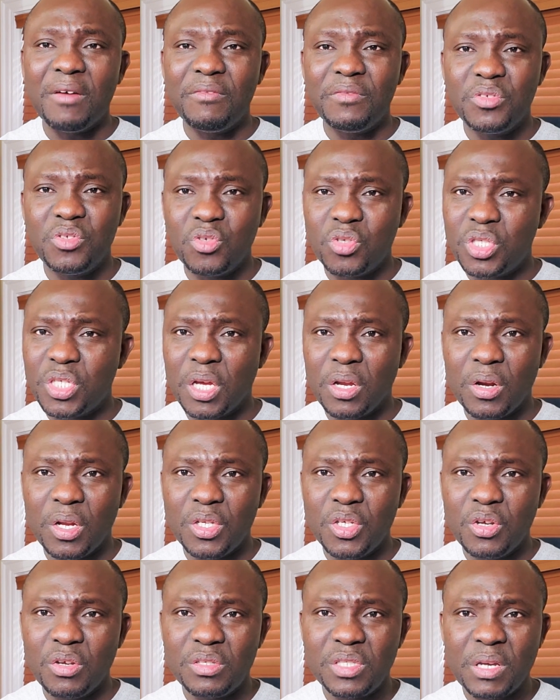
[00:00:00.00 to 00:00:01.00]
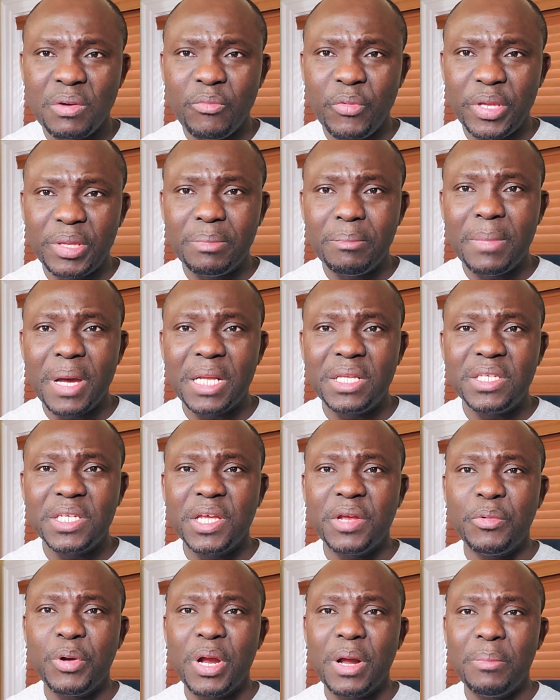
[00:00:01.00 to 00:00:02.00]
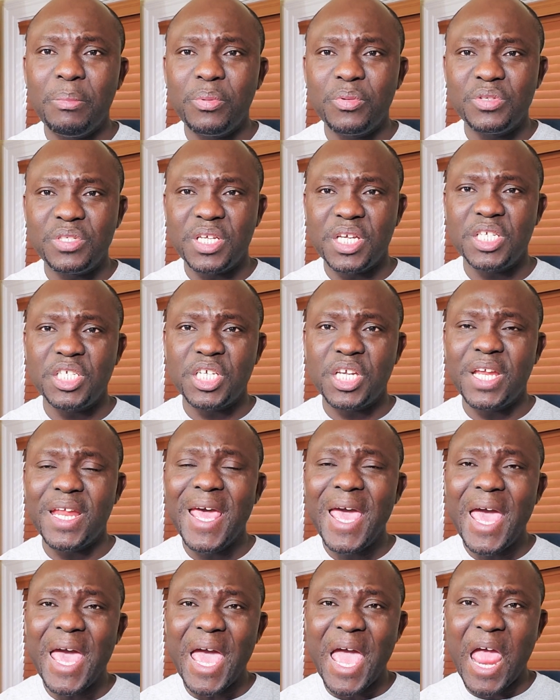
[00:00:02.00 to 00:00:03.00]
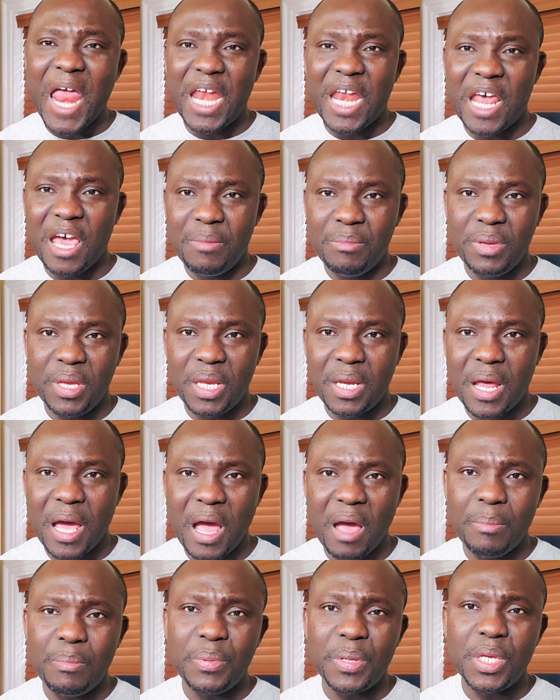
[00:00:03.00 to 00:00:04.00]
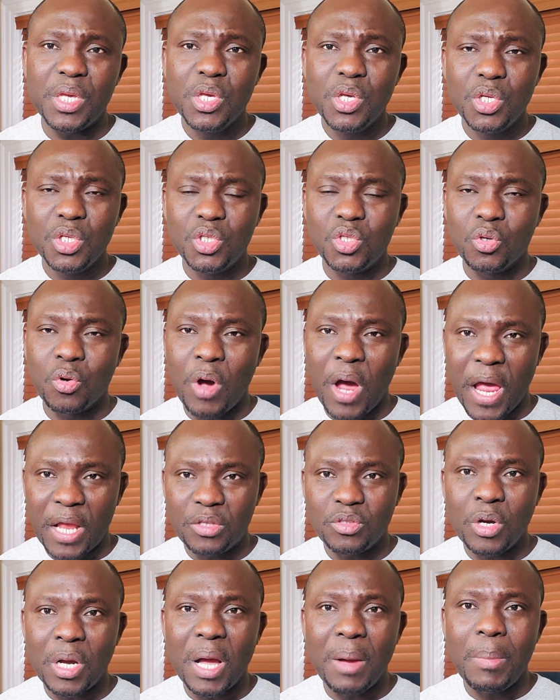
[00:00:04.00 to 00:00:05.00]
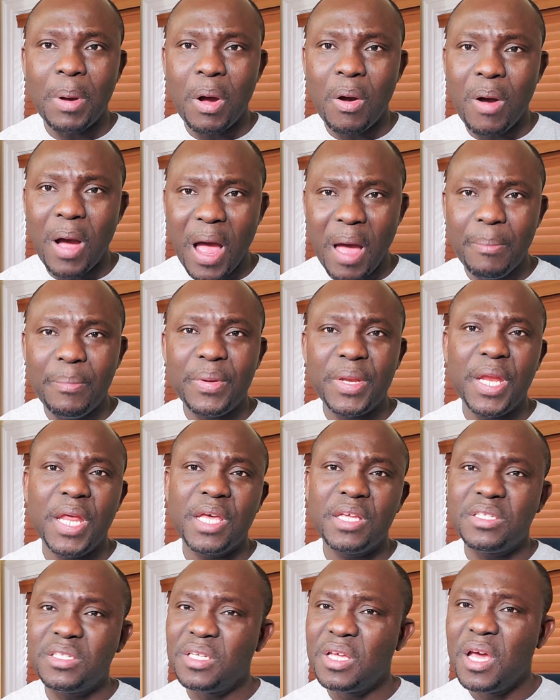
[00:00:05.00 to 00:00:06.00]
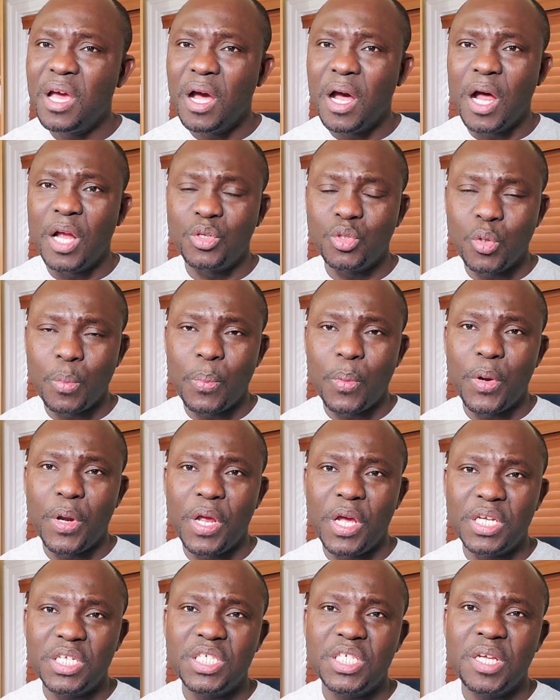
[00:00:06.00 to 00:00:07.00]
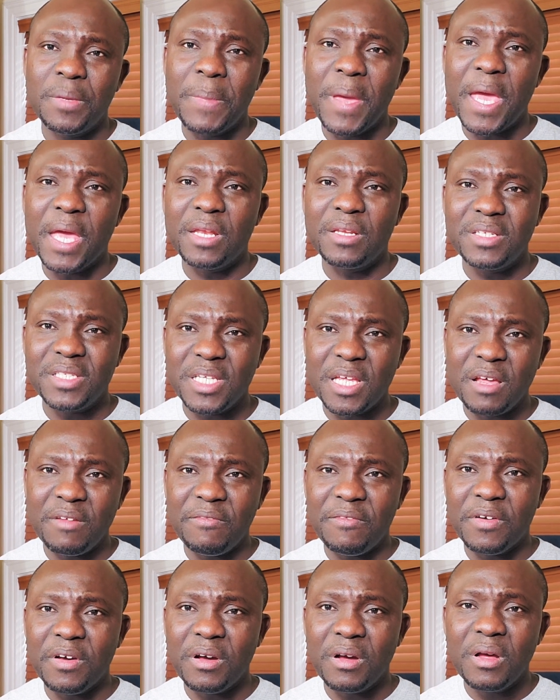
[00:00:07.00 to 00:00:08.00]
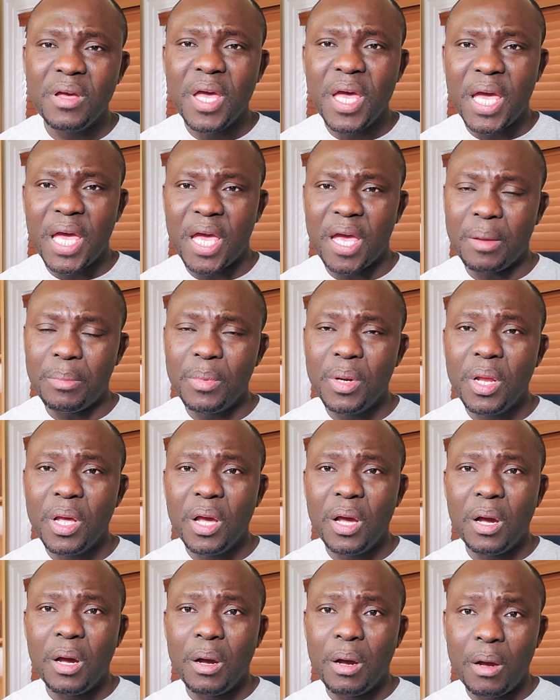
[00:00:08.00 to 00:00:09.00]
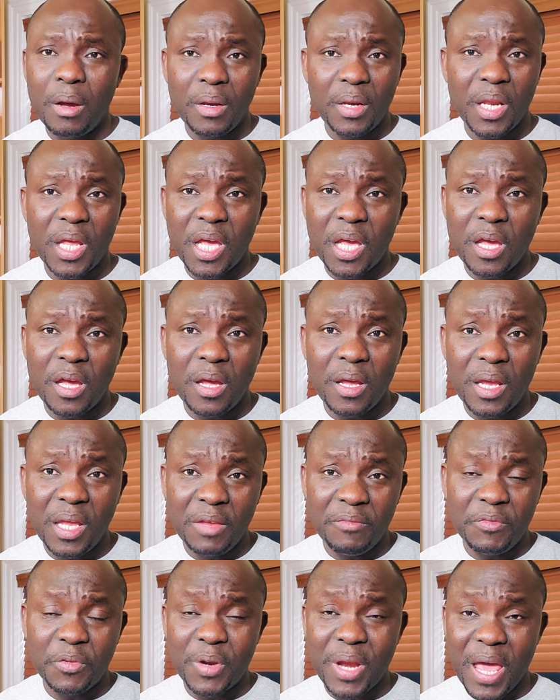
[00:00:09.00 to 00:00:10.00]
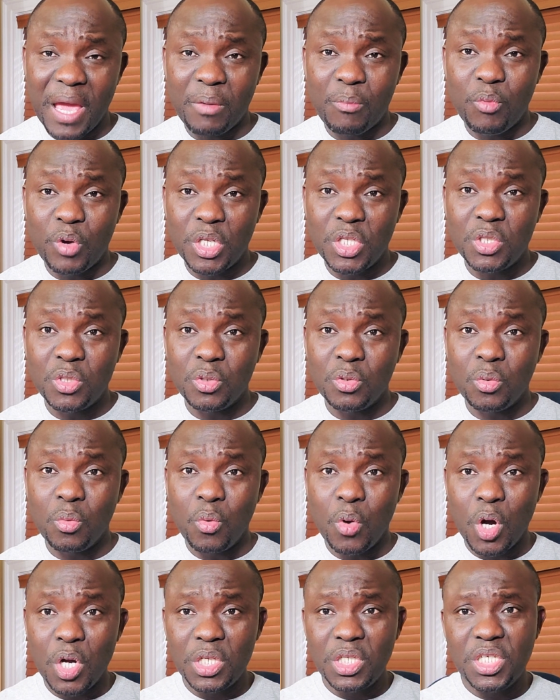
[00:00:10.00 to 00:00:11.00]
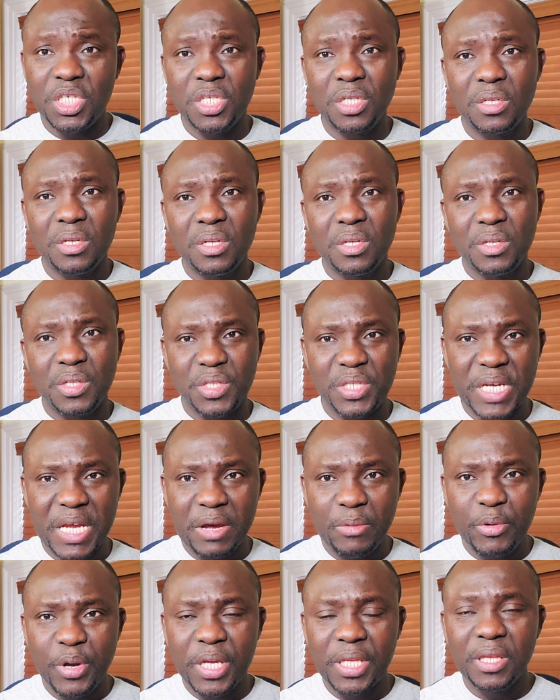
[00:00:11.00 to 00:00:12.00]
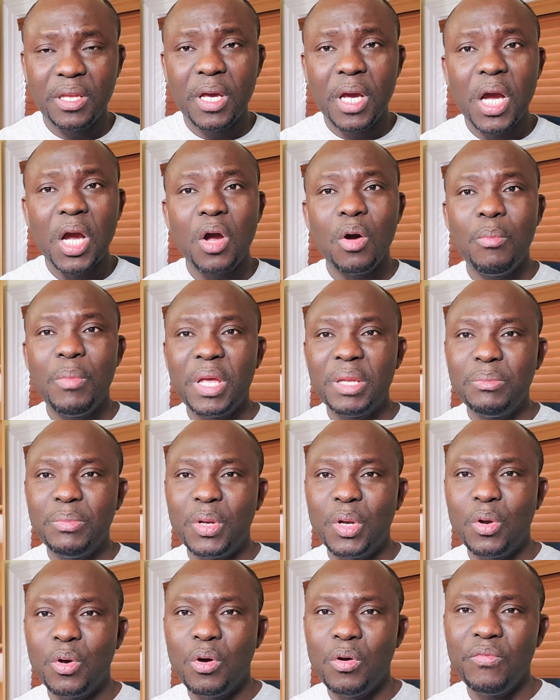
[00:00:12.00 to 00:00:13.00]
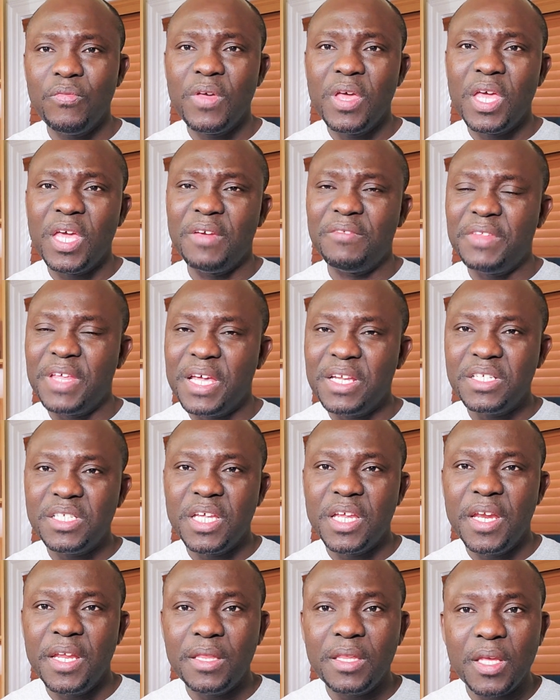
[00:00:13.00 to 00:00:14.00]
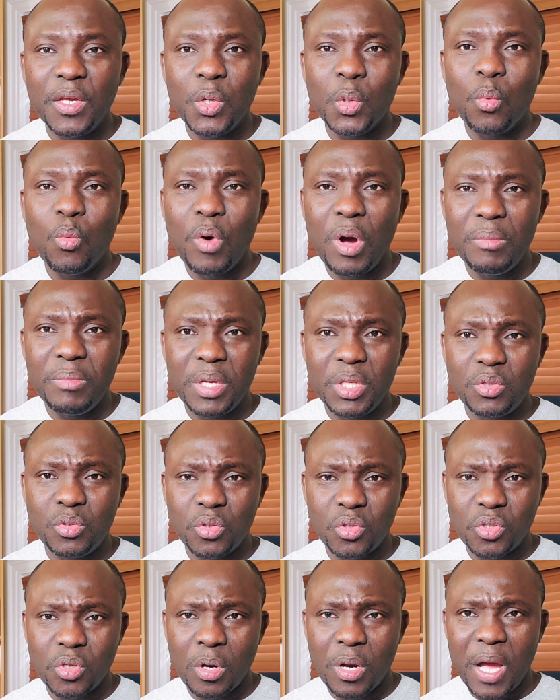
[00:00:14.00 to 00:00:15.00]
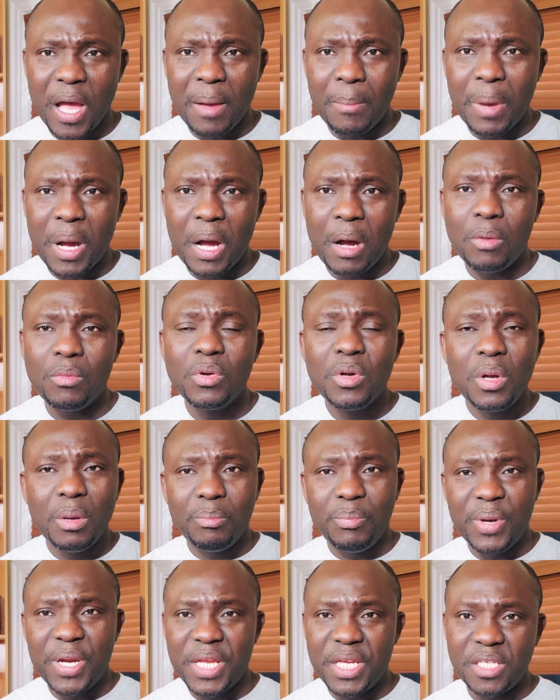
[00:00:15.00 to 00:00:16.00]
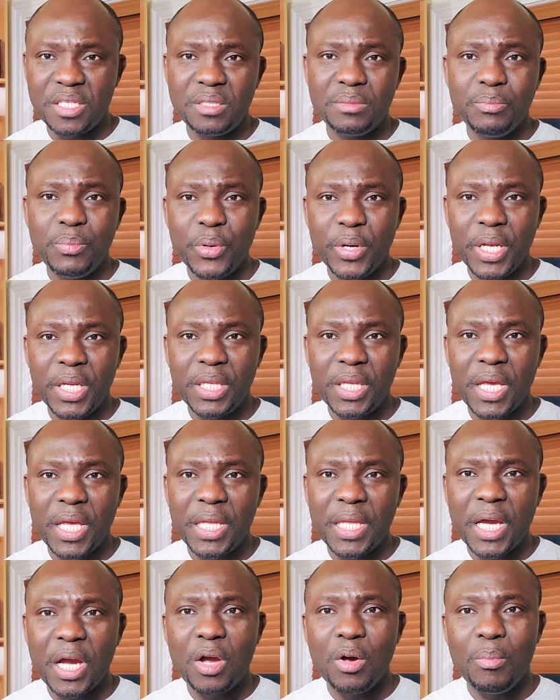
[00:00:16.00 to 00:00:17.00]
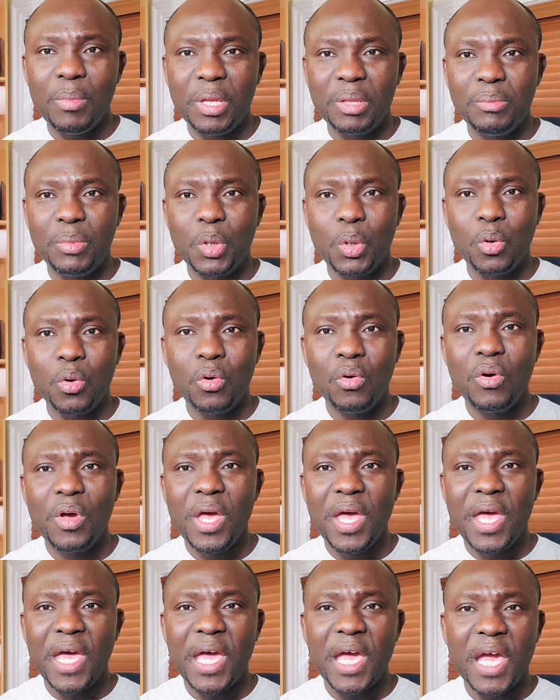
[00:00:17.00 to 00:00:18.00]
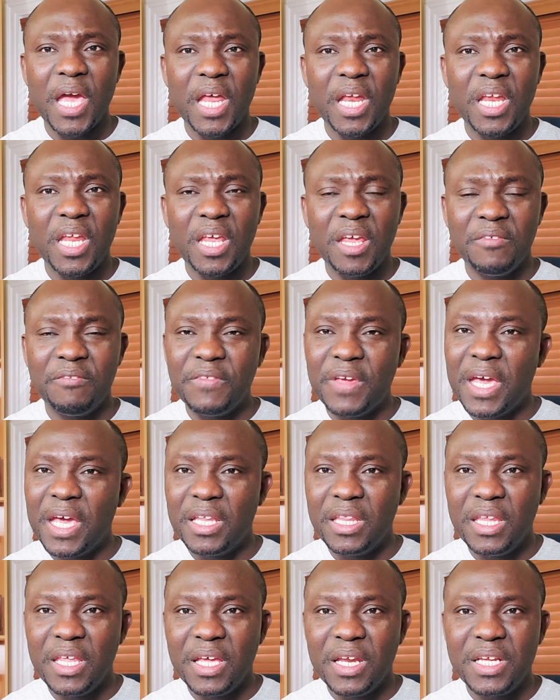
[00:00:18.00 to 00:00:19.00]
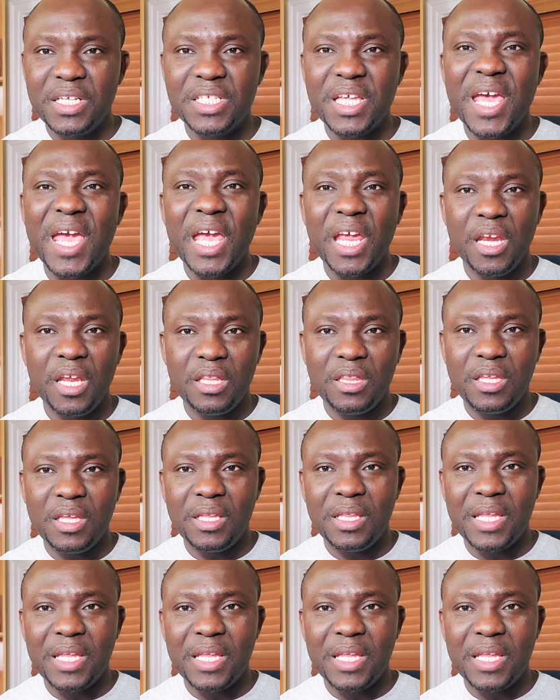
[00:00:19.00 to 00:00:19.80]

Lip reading: surround yourself with material possession and not being happy. So I talk about happiness, entrepreneurship, and self-help. If you like what you watch, share it, comment below. If there's anything you want me to talk about, please put it in the comment below. And if there is anything